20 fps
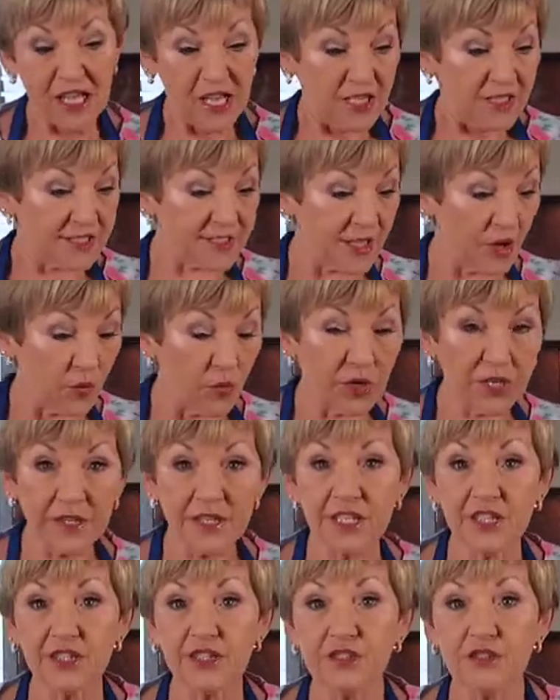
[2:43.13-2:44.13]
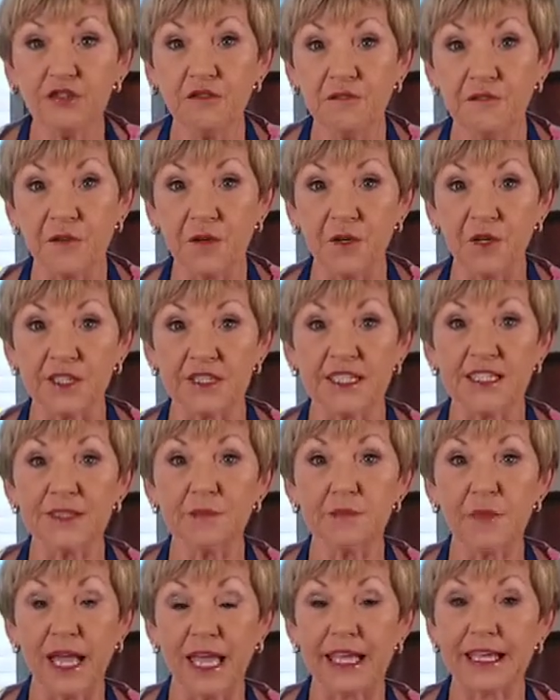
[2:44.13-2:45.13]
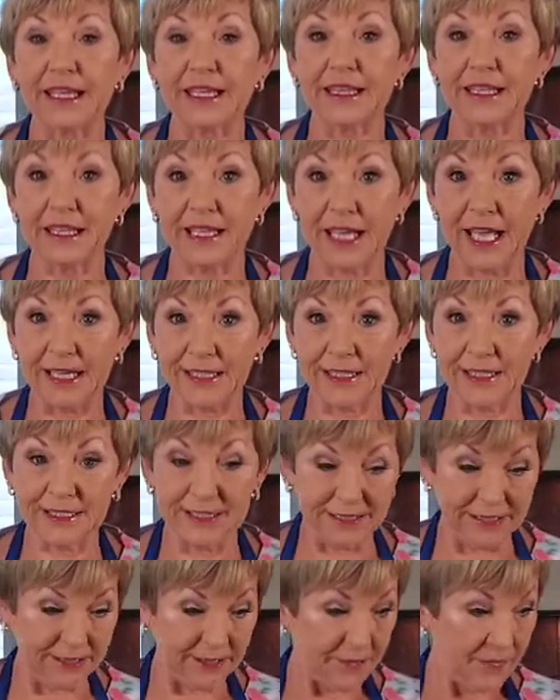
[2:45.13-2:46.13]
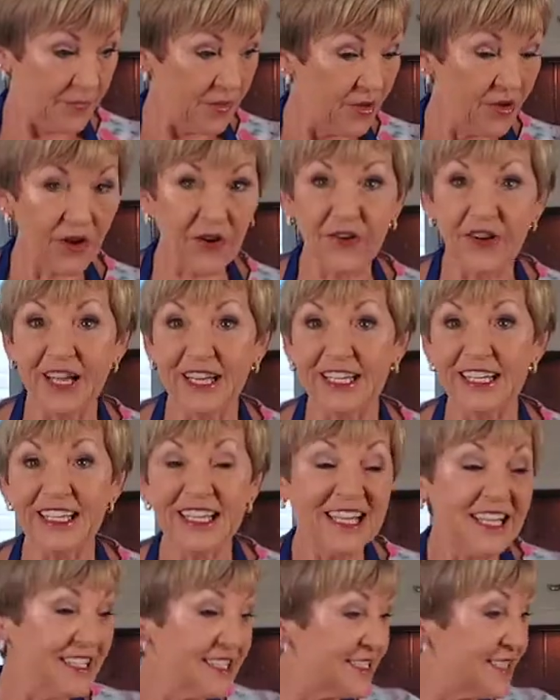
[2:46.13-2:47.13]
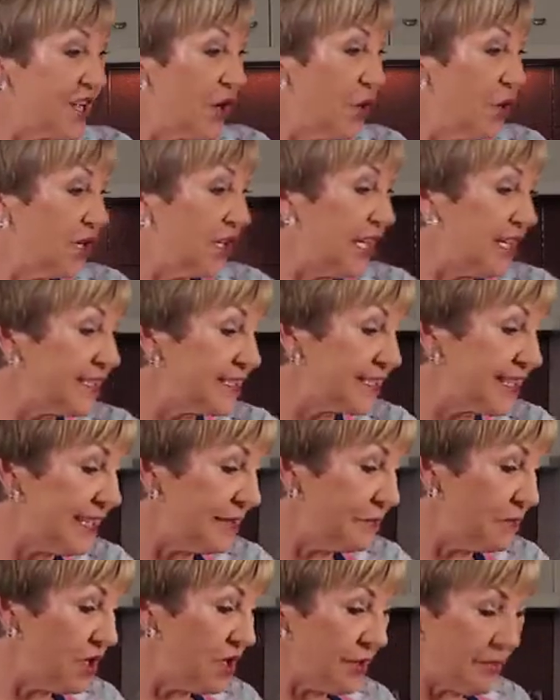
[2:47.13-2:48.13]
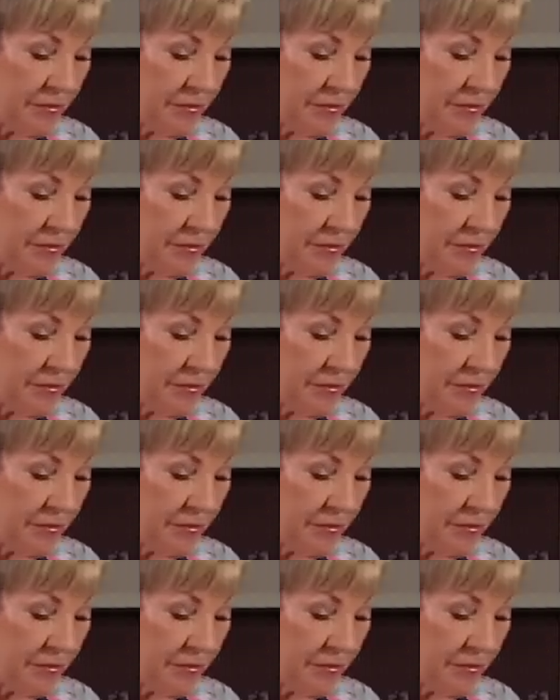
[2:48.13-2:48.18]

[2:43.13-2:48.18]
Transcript: So what I'm gonna do first is make the custard, alrighty? So let's get my